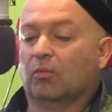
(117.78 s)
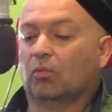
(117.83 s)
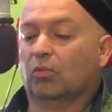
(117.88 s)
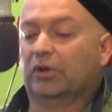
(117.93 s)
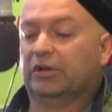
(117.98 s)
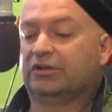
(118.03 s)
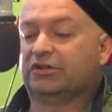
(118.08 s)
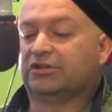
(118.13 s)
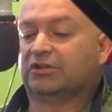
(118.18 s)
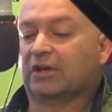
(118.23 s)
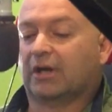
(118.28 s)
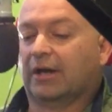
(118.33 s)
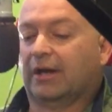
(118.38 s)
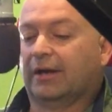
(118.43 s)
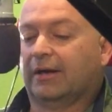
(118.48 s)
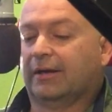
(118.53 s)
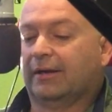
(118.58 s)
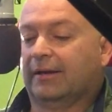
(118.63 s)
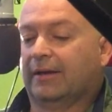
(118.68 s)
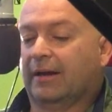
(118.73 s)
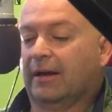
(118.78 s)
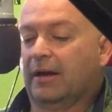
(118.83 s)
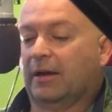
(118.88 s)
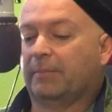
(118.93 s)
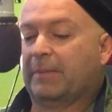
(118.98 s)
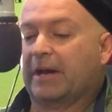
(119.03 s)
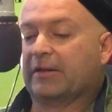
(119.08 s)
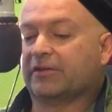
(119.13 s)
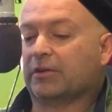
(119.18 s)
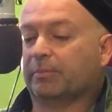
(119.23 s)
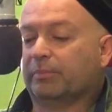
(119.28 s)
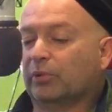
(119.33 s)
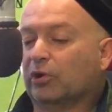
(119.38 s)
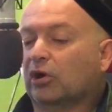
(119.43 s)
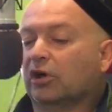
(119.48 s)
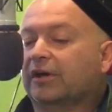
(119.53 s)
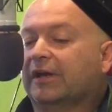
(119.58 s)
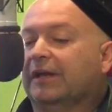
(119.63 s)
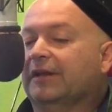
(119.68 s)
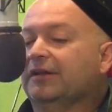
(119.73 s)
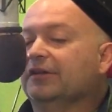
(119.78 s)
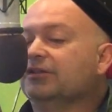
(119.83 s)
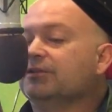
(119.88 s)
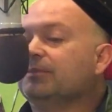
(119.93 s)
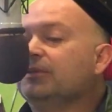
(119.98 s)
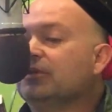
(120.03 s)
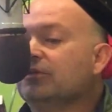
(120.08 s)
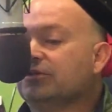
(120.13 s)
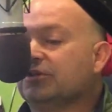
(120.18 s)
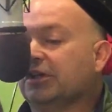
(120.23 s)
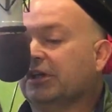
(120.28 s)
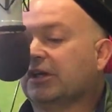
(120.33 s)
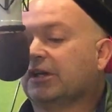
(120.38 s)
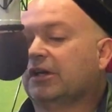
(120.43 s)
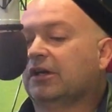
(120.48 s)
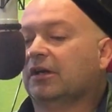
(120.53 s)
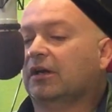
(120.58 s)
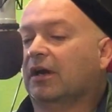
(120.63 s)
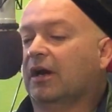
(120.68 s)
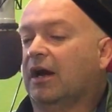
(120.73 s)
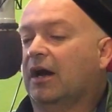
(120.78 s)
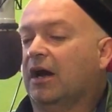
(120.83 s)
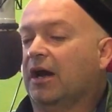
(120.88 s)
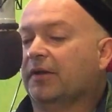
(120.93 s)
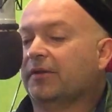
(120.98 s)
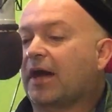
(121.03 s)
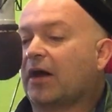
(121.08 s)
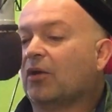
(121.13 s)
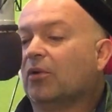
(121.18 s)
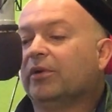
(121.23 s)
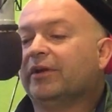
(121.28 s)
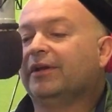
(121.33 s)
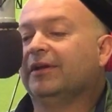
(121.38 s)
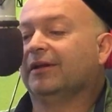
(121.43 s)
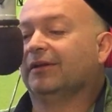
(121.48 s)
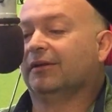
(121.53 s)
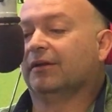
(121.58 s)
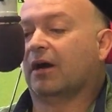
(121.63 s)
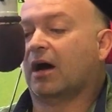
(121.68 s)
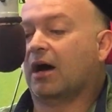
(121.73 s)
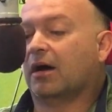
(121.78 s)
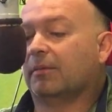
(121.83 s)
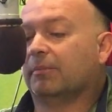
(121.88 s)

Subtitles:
which about the book and his music, not only in